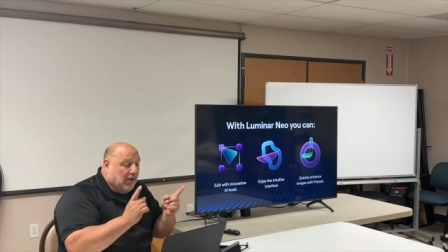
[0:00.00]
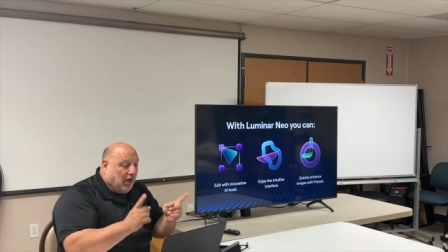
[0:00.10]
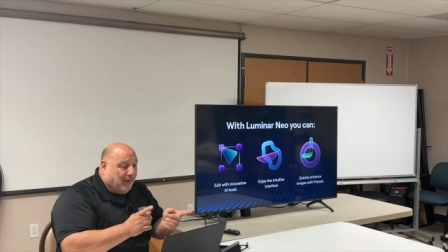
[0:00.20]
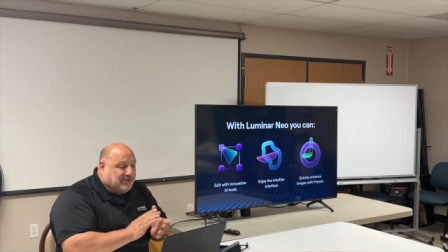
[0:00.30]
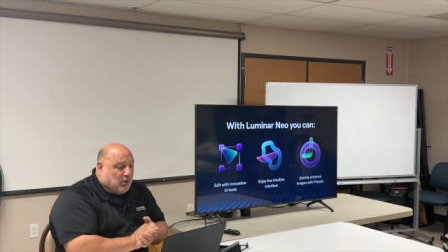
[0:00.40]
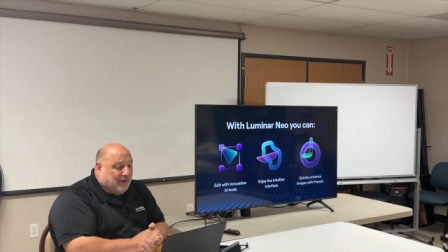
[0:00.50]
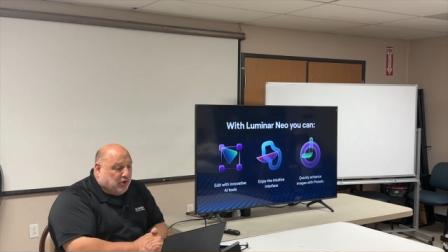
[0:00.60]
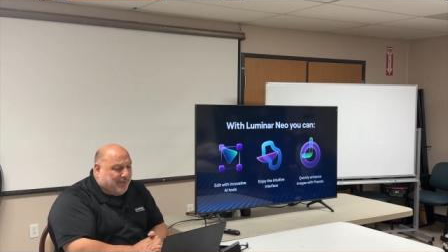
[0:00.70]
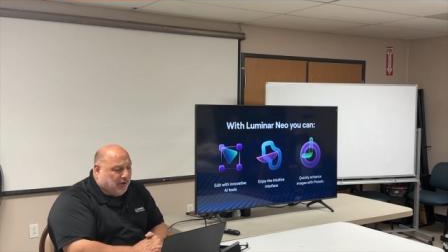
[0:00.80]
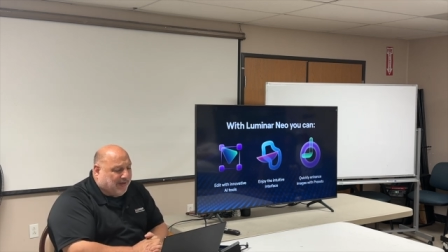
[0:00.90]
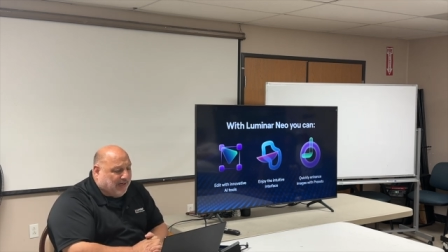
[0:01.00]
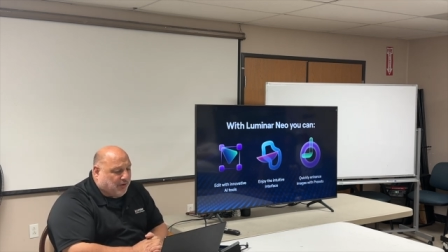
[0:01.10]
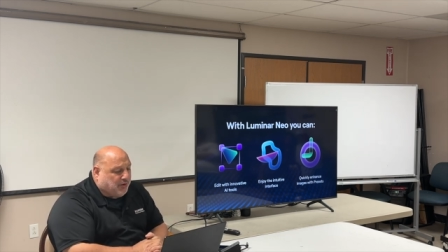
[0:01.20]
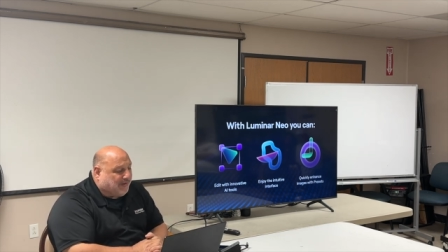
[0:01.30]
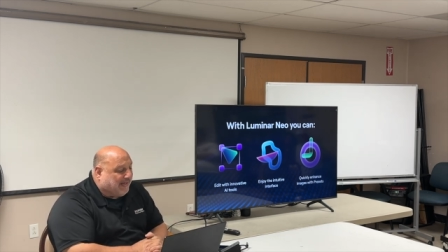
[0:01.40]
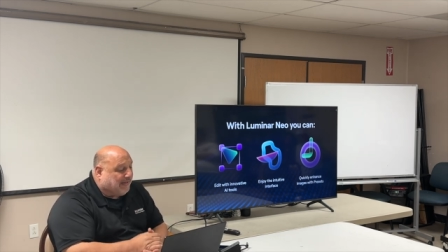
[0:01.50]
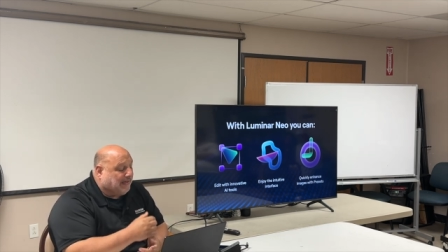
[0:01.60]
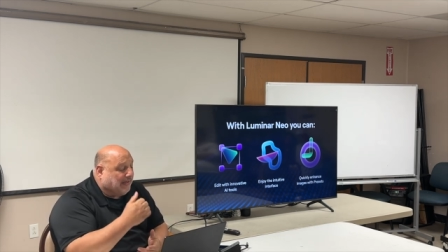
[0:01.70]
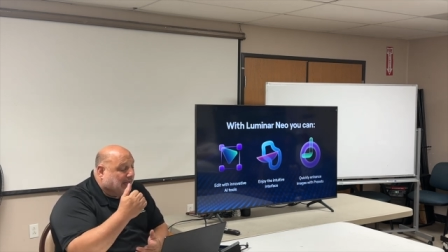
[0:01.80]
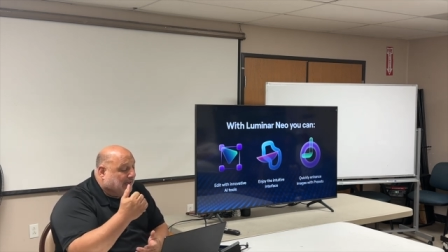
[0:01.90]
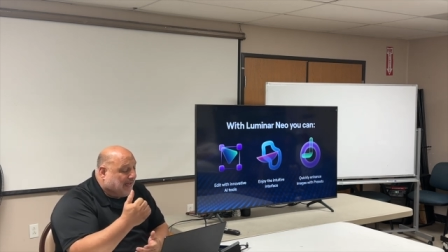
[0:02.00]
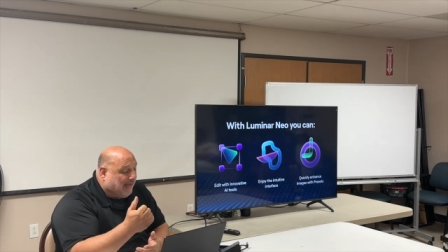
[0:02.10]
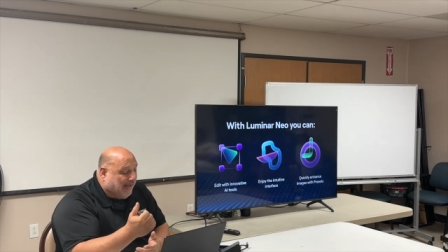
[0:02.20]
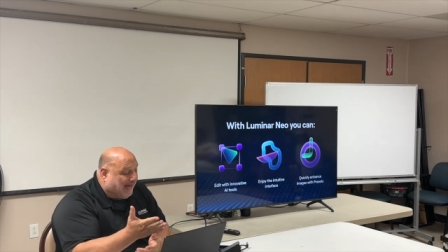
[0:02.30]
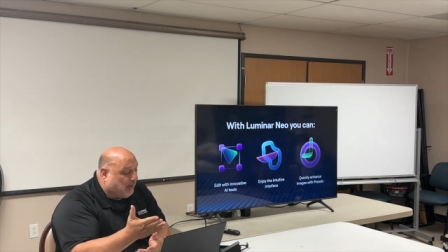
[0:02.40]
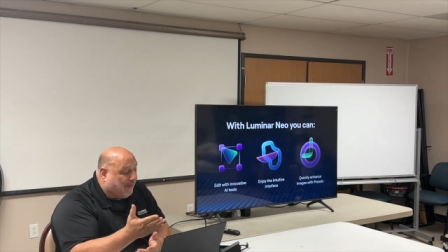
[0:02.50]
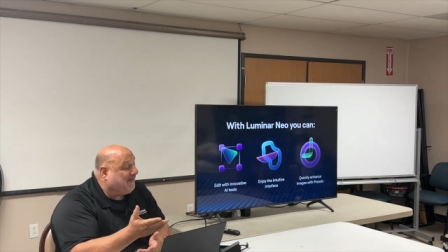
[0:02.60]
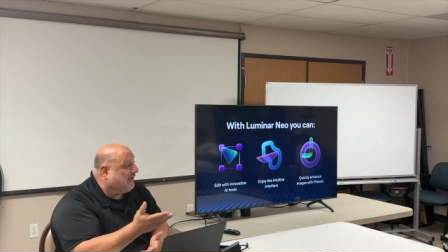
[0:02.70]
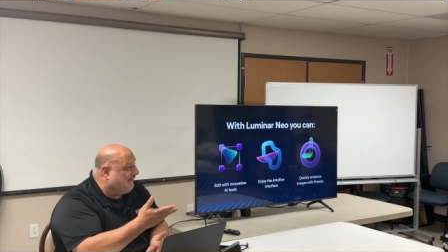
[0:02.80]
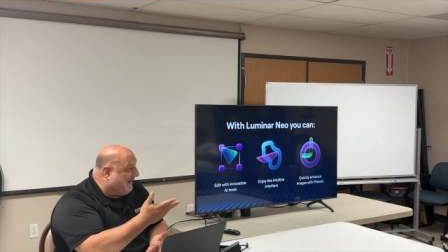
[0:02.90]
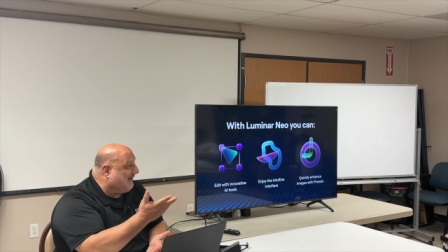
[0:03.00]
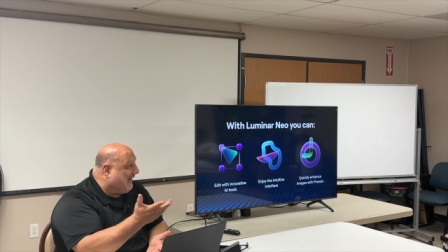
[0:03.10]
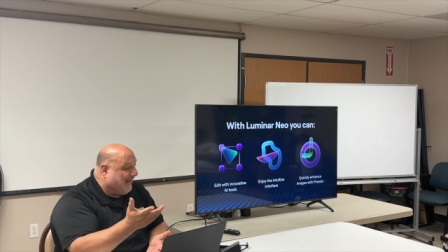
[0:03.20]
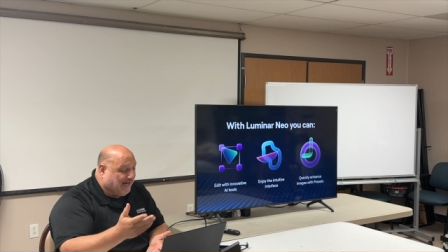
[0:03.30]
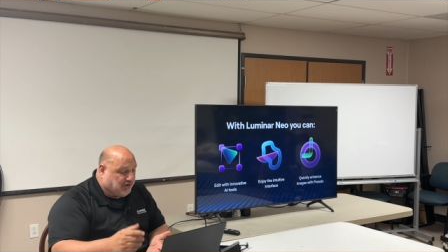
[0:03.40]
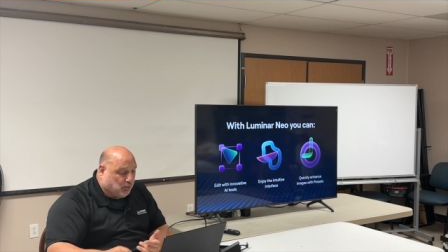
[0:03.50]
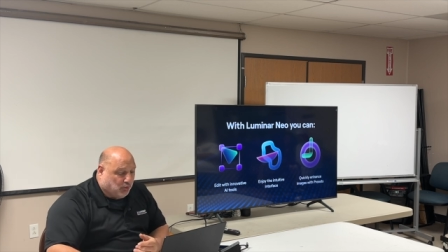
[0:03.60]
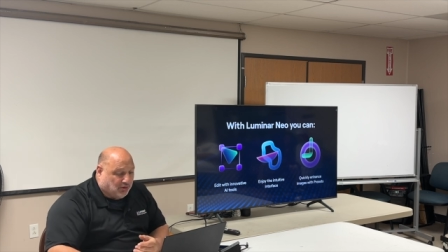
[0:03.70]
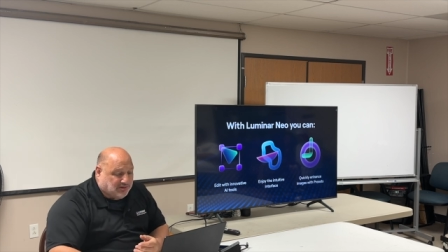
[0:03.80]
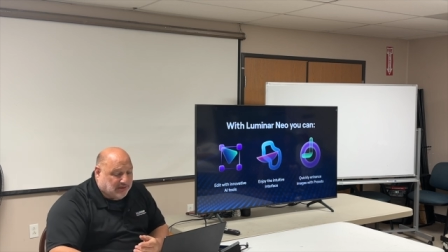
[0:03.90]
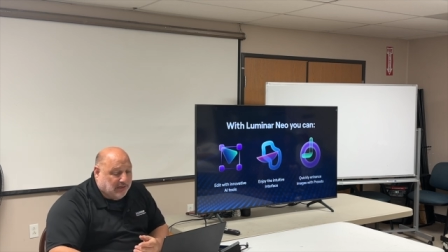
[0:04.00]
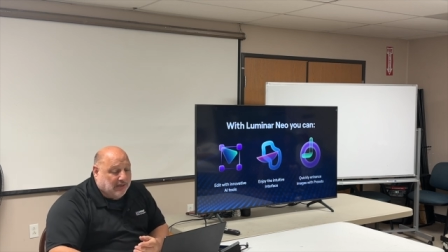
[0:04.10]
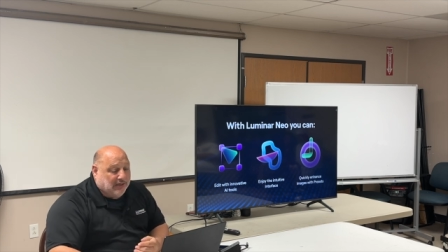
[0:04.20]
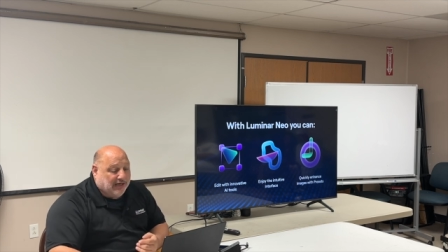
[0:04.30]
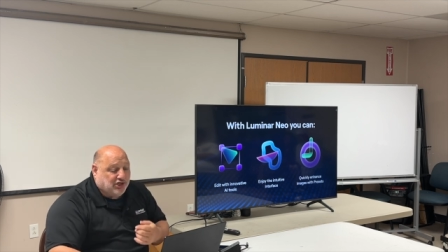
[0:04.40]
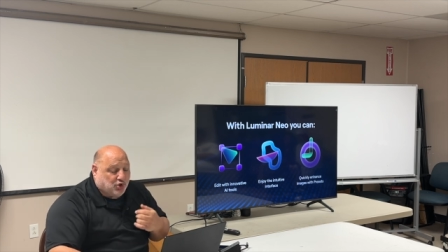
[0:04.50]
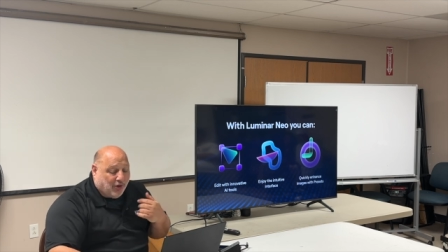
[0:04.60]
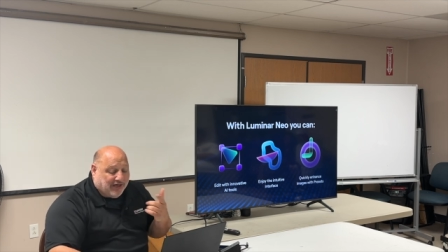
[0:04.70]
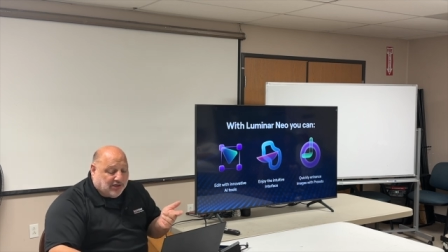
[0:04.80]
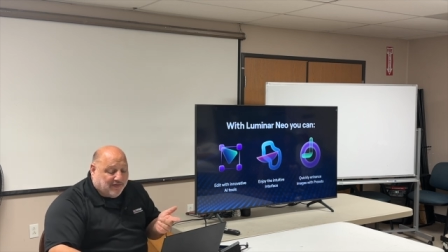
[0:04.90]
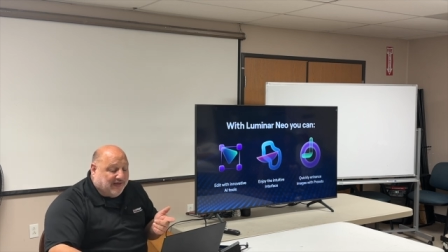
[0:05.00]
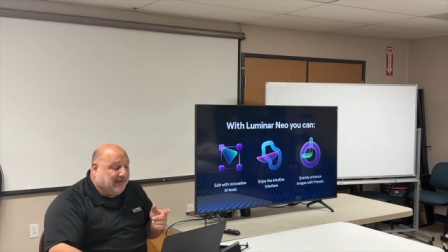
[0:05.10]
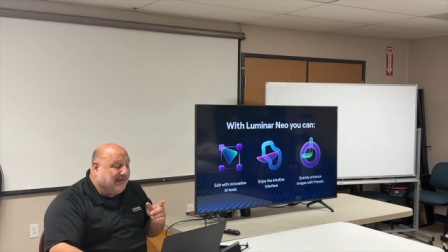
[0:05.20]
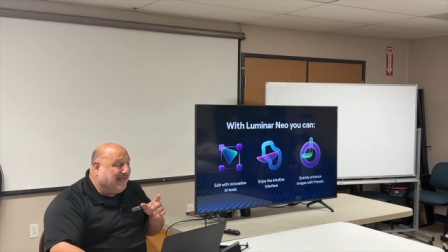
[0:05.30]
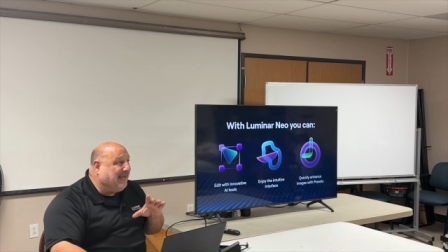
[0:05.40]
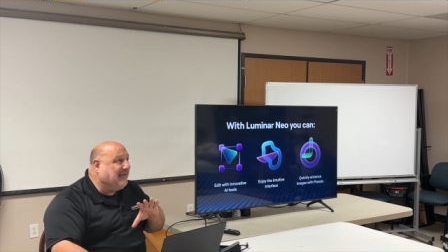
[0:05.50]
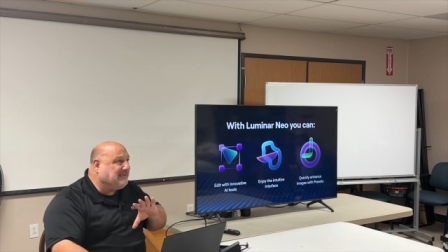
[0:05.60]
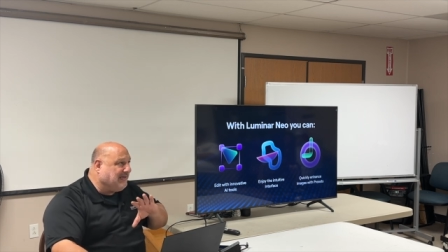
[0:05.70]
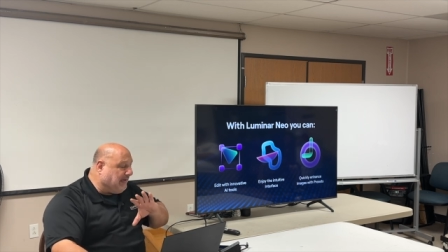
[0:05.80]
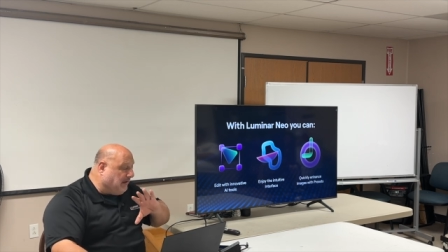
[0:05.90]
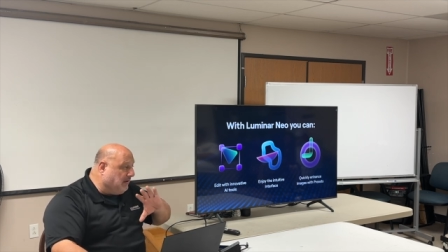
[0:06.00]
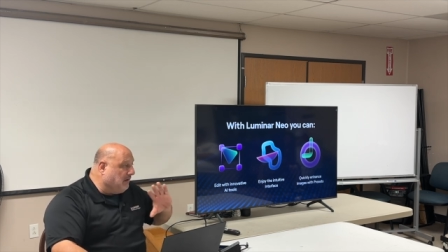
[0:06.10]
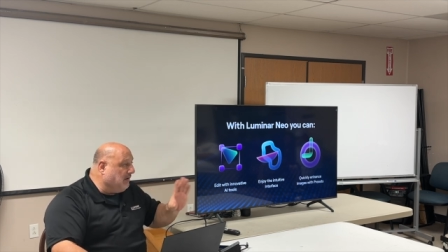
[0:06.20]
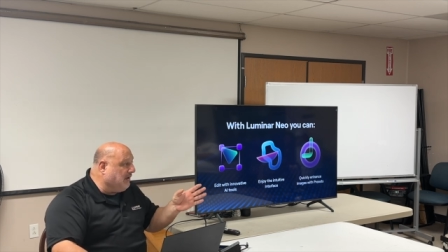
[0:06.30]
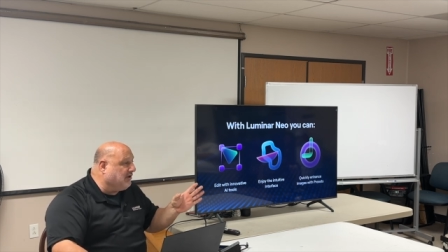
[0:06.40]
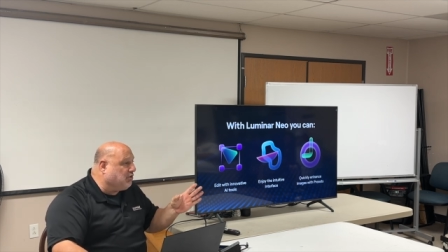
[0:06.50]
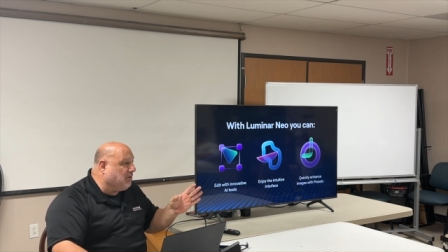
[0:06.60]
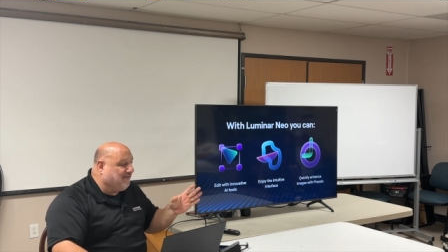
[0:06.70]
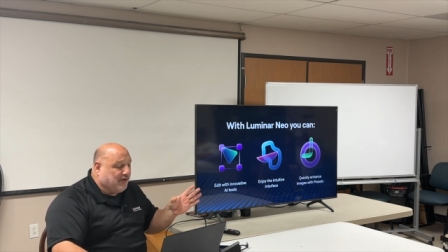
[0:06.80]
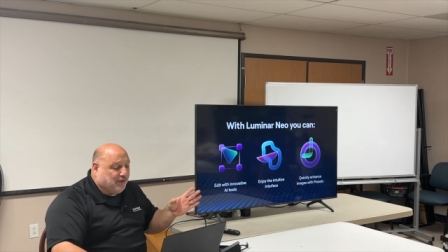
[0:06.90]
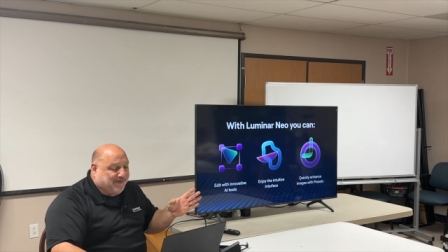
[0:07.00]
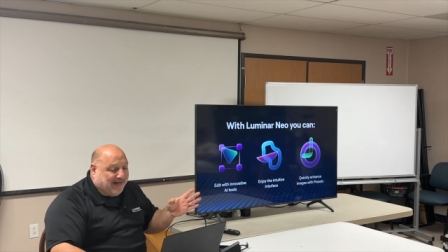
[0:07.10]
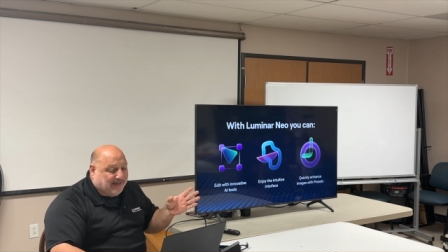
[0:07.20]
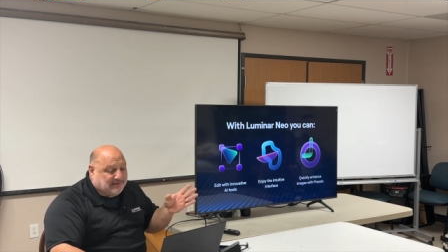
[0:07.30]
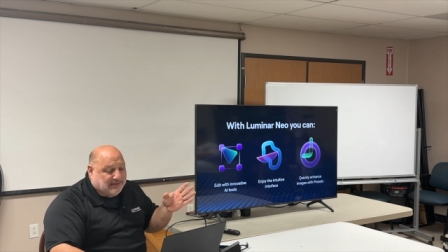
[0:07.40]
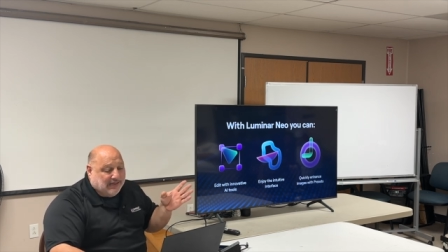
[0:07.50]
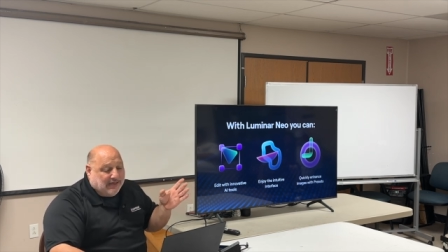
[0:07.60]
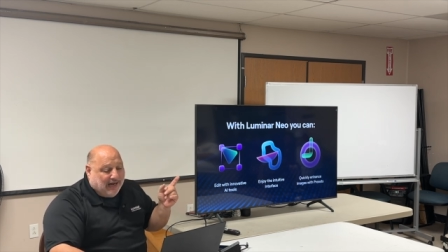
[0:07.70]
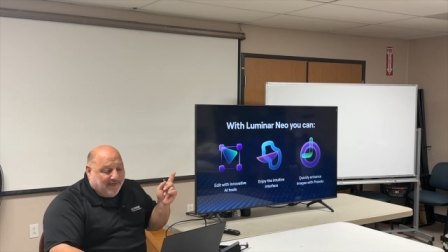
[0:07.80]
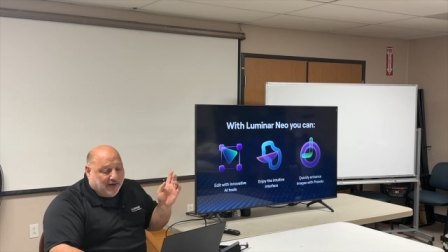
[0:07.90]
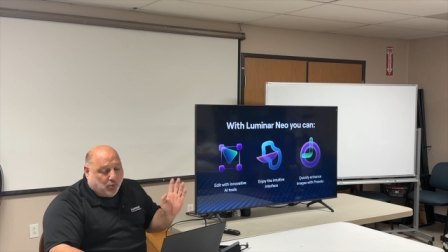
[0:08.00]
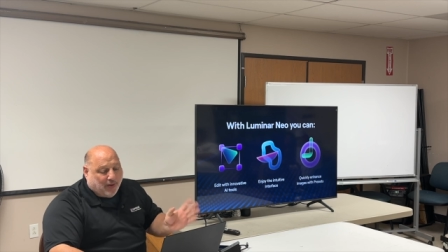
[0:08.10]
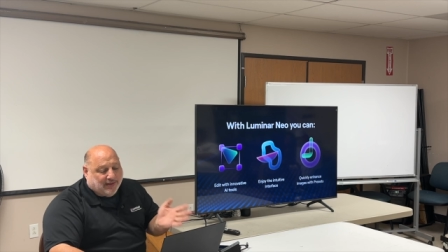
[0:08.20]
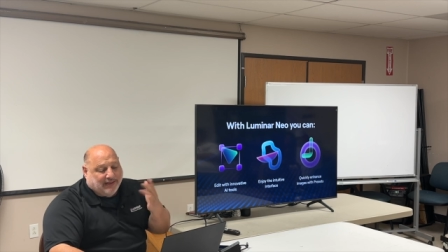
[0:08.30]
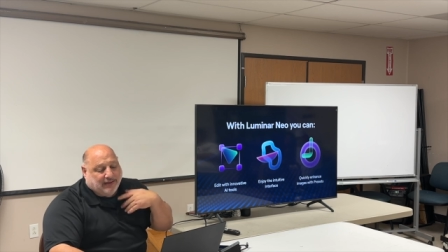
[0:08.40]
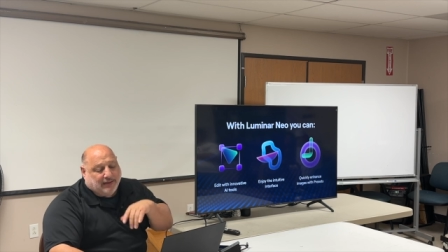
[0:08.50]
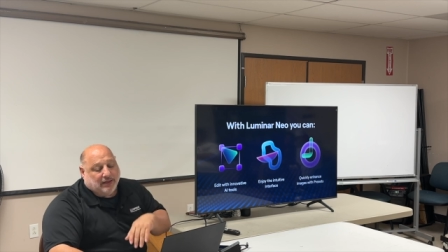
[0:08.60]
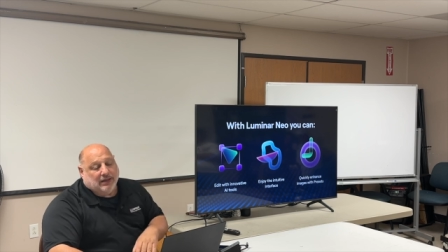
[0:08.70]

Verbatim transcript: All right, so with Luminar Neo, you can uh, edit with the innovative AI tools, enjoy the easy intuitive interface, and then quickly